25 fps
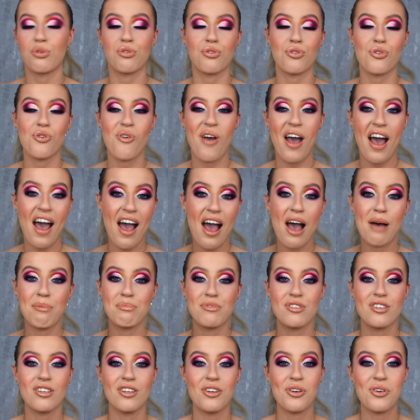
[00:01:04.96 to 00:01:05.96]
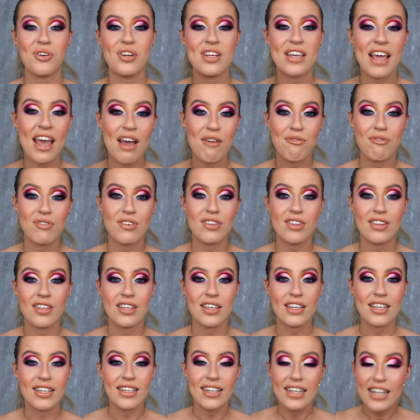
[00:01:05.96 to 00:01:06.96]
through absolutely everything,